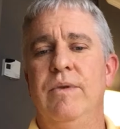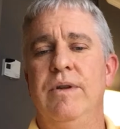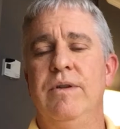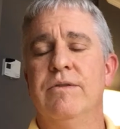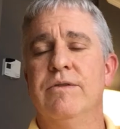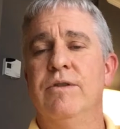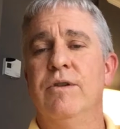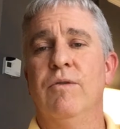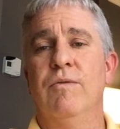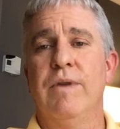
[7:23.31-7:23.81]

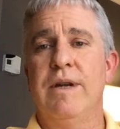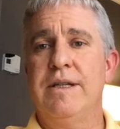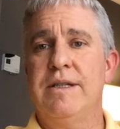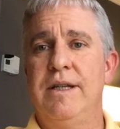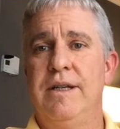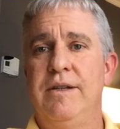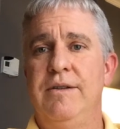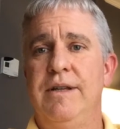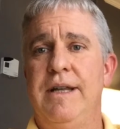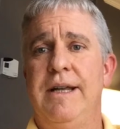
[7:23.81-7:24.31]
there's no
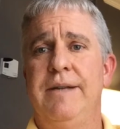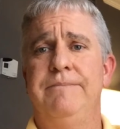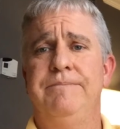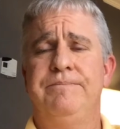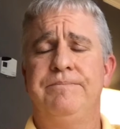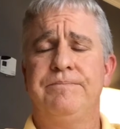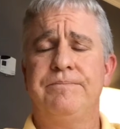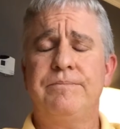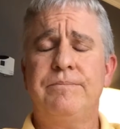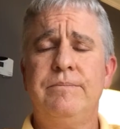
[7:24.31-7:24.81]
reason to do that.
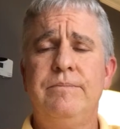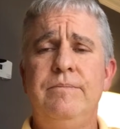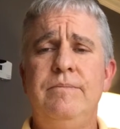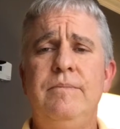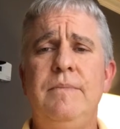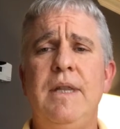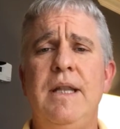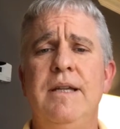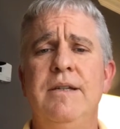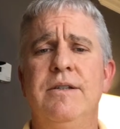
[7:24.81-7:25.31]

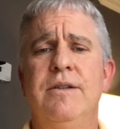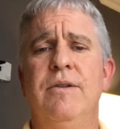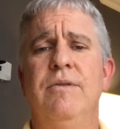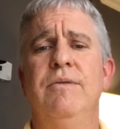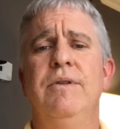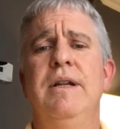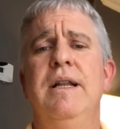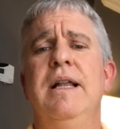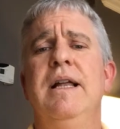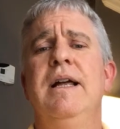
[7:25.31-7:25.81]

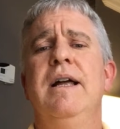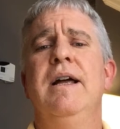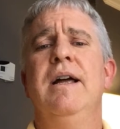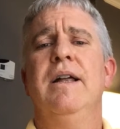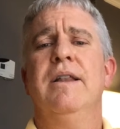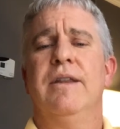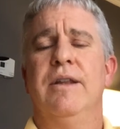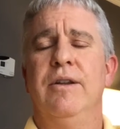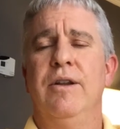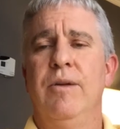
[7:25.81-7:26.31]
So,
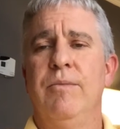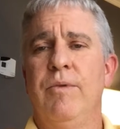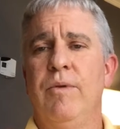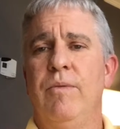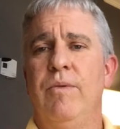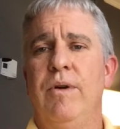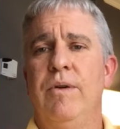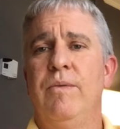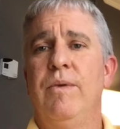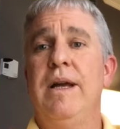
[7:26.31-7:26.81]
the number
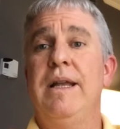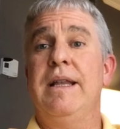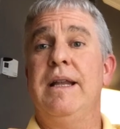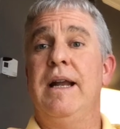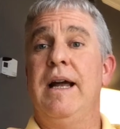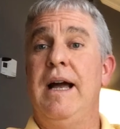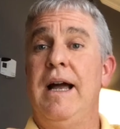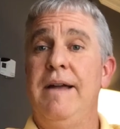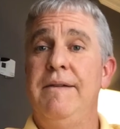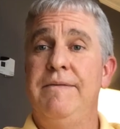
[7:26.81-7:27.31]
one way
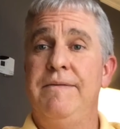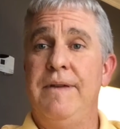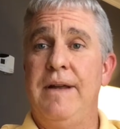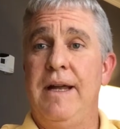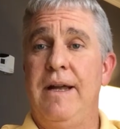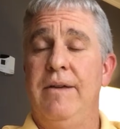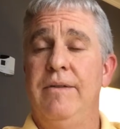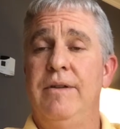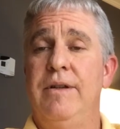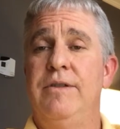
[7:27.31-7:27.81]
that I
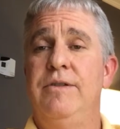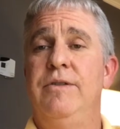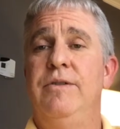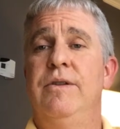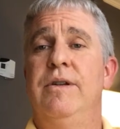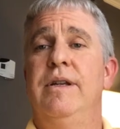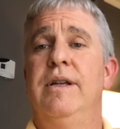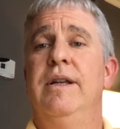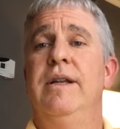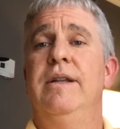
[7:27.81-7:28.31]
found that
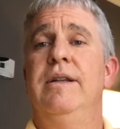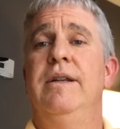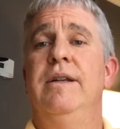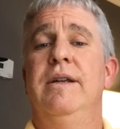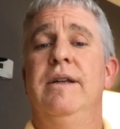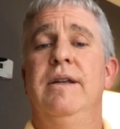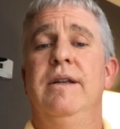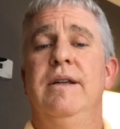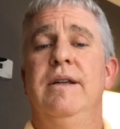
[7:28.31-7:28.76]
you can